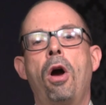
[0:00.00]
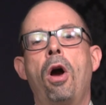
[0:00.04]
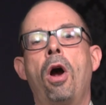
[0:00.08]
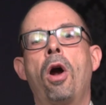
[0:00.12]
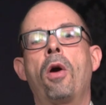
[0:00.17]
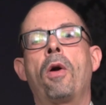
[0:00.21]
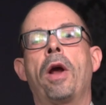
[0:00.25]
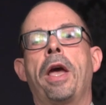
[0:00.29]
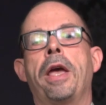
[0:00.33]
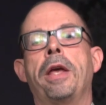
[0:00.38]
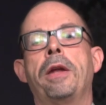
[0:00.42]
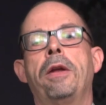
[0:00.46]

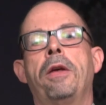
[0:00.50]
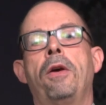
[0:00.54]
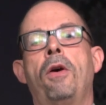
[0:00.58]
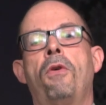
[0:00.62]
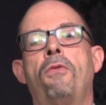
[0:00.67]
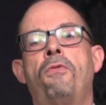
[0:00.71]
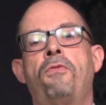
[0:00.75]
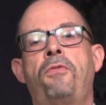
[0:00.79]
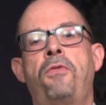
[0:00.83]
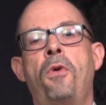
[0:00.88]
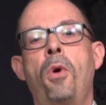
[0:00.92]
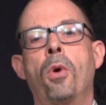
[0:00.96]
All right,
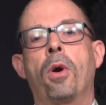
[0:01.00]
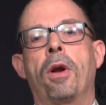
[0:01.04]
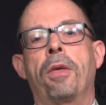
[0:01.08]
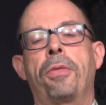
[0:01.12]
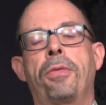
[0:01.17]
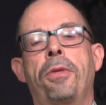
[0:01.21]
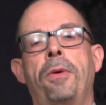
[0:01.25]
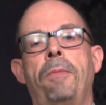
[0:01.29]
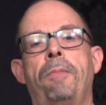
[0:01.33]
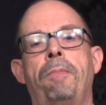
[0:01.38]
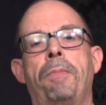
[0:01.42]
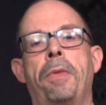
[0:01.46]
fourth,
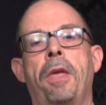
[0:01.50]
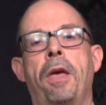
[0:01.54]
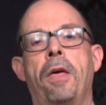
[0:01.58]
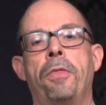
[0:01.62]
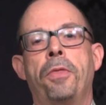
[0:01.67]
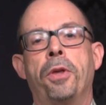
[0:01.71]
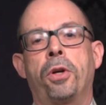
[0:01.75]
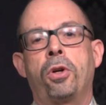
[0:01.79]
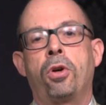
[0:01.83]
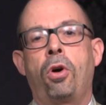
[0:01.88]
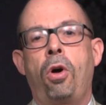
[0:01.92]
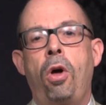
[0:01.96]

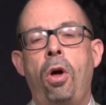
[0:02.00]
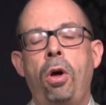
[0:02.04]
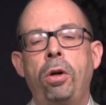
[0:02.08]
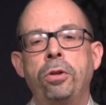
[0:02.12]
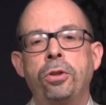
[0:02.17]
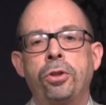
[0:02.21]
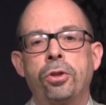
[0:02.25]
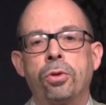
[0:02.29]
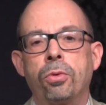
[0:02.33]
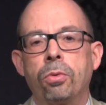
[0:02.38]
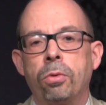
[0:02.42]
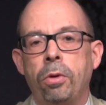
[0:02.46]
the
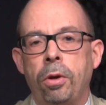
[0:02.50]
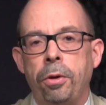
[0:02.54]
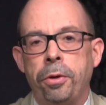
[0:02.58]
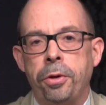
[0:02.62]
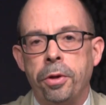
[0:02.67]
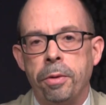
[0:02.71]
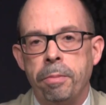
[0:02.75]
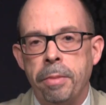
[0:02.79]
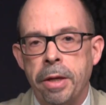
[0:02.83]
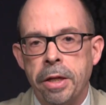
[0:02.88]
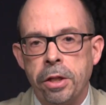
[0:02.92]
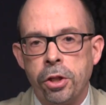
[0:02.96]
cultural
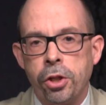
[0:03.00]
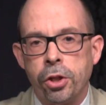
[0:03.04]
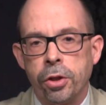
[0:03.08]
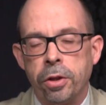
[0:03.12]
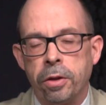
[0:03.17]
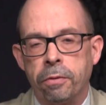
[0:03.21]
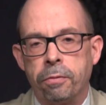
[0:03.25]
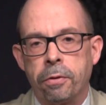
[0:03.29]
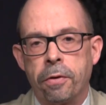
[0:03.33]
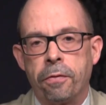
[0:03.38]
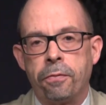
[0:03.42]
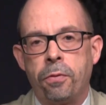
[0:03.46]
dimension
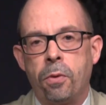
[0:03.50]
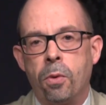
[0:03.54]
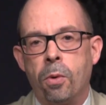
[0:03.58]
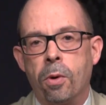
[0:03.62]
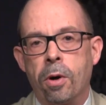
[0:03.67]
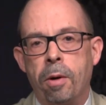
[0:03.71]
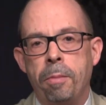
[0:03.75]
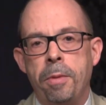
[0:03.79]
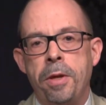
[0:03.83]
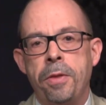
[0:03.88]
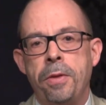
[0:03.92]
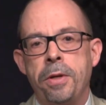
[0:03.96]
of
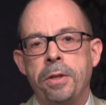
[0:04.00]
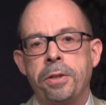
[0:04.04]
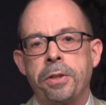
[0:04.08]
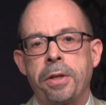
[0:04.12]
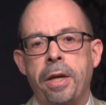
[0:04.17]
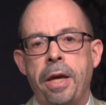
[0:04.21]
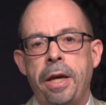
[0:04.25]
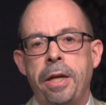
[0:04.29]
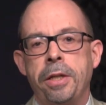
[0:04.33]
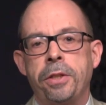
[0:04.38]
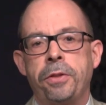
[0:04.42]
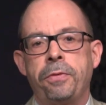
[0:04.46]
reform, in this
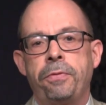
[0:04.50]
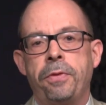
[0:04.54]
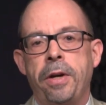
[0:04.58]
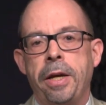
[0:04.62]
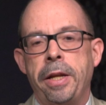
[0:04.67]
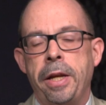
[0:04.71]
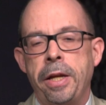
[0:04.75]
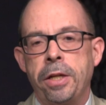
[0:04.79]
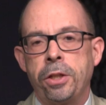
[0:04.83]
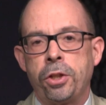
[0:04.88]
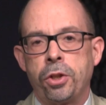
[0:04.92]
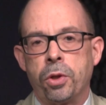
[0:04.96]
case,
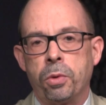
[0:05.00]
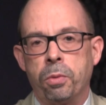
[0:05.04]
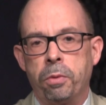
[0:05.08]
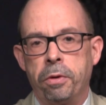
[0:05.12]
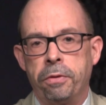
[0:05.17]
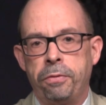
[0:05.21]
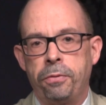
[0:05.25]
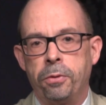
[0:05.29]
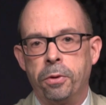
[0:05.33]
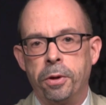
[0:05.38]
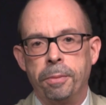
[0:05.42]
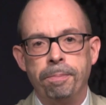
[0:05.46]
financial
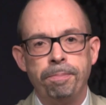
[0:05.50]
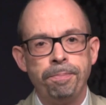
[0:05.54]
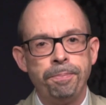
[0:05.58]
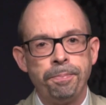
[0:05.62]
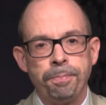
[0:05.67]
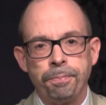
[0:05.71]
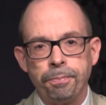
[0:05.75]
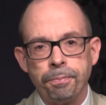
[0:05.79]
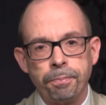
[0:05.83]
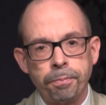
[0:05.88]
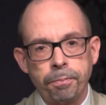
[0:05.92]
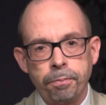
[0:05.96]
reform.
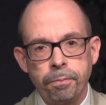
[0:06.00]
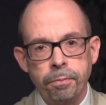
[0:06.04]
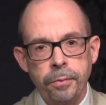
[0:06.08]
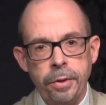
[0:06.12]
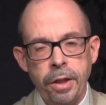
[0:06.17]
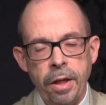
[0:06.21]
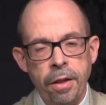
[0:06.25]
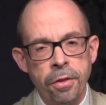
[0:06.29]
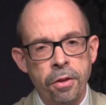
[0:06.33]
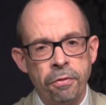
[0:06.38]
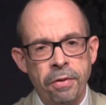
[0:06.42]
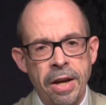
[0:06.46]

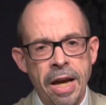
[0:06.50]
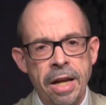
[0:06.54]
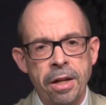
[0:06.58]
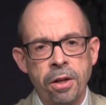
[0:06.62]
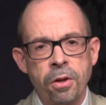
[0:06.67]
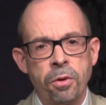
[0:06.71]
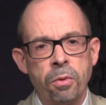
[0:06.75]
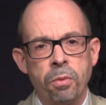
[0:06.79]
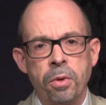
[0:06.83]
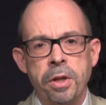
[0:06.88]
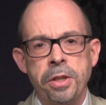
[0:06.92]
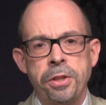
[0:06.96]
The
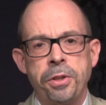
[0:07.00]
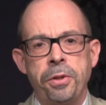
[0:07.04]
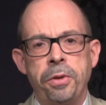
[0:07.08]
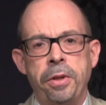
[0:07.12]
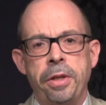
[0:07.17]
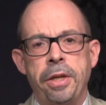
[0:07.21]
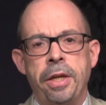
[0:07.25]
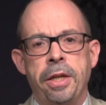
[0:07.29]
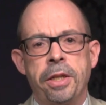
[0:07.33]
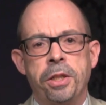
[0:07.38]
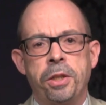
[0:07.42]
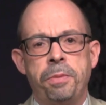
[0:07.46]
Vatican
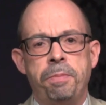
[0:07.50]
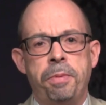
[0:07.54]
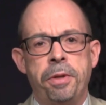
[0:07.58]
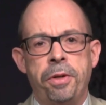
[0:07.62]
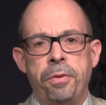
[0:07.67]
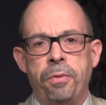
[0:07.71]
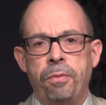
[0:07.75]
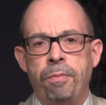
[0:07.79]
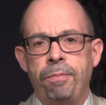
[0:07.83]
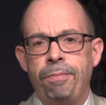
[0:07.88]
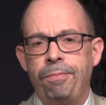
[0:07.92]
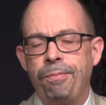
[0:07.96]
recently has
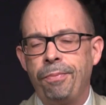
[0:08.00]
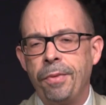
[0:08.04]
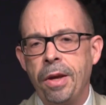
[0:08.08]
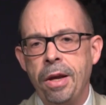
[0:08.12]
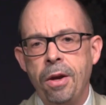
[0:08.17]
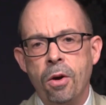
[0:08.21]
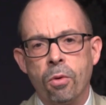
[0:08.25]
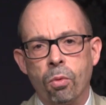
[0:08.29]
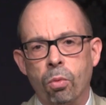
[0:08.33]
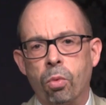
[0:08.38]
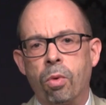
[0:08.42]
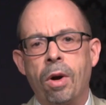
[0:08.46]
been
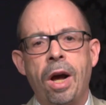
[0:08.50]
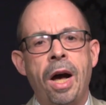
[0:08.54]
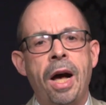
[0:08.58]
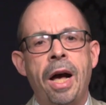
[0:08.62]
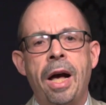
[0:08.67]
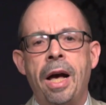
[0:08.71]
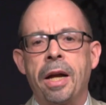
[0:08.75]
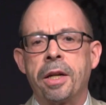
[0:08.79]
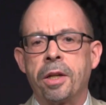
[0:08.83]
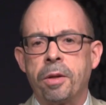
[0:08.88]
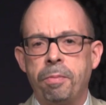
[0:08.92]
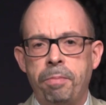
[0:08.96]

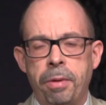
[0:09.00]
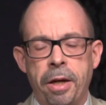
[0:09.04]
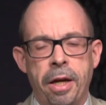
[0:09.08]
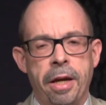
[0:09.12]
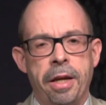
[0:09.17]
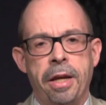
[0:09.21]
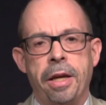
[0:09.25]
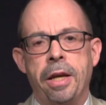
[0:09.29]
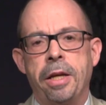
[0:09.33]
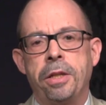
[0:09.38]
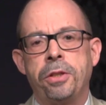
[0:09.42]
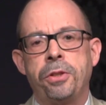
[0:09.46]
rocked by
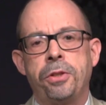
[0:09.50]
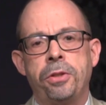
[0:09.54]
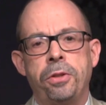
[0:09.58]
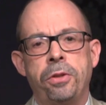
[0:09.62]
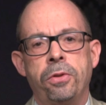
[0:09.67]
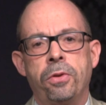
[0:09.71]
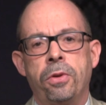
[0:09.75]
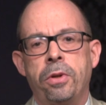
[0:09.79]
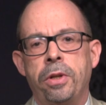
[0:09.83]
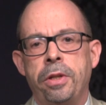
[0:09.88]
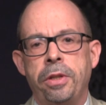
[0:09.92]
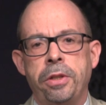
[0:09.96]
a
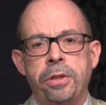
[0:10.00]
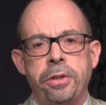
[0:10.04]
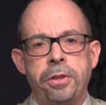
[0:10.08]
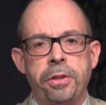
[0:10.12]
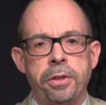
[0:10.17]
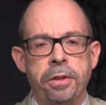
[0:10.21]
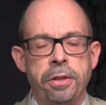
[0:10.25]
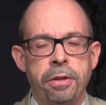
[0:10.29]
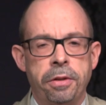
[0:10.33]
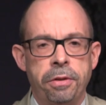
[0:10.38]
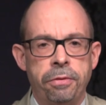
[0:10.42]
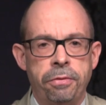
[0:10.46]
series
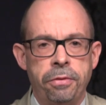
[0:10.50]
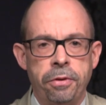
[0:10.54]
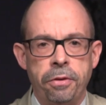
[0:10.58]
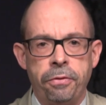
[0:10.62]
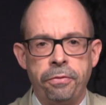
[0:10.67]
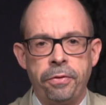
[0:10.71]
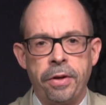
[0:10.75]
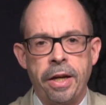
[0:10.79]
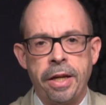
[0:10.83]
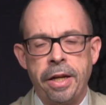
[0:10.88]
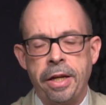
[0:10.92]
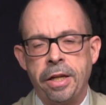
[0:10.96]
of
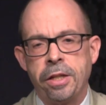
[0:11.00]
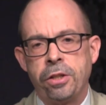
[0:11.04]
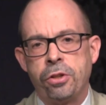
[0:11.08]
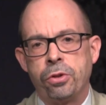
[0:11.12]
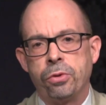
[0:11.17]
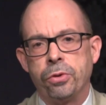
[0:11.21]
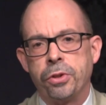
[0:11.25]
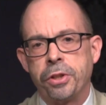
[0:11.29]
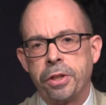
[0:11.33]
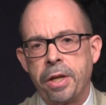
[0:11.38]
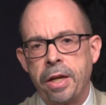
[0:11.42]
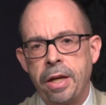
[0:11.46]

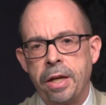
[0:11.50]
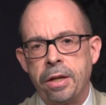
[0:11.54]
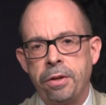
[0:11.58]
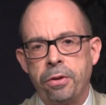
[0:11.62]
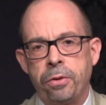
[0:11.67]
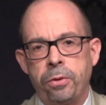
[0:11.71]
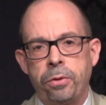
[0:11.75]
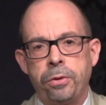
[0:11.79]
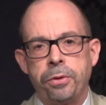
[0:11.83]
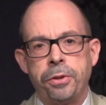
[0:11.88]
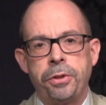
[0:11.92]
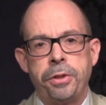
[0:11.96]
financial
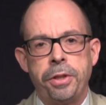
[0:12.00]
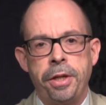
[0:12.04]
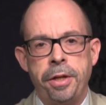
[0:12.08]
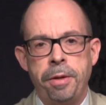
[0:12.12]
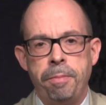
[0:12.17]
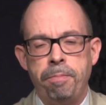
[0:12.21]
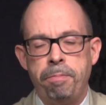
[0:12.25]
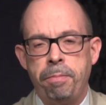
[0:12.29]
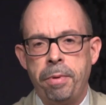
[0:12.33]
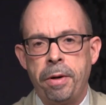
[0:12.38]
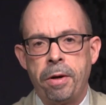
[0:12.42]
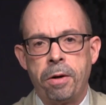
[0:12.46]
scandals and
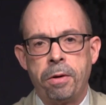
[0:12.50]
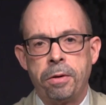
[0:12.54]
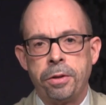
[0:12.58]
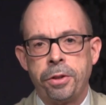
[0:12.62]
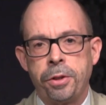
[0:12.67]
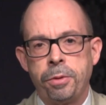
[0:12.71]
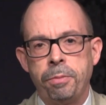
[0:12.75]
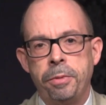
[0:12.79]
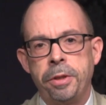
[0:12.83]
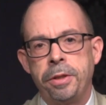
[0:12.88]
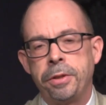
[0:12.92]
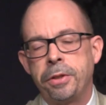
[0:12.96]

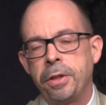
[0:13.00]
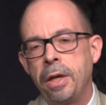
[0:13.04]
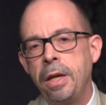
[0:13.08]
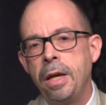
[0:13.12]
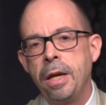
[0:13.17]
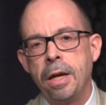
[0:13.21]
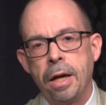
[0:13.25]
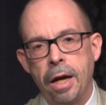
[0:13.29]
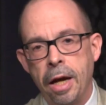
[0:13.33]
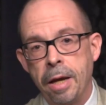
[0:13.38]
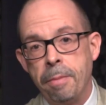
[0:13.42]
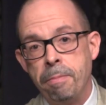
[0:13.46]
embarrassments.
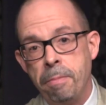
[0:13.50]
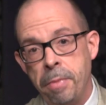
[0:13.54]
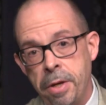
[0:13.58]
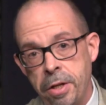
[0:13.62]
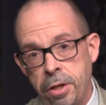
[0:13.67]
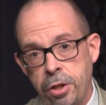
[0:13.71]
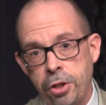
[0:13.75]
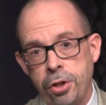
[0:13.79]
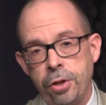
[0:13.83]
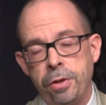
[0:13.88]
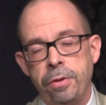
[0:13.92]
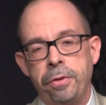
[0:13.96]
I
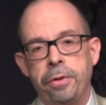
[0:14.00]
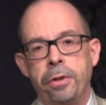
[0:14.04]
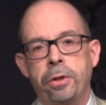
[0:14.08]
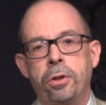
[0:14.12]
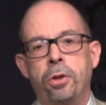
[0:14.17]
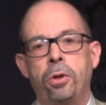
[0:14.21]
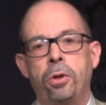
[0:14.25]
mentioned the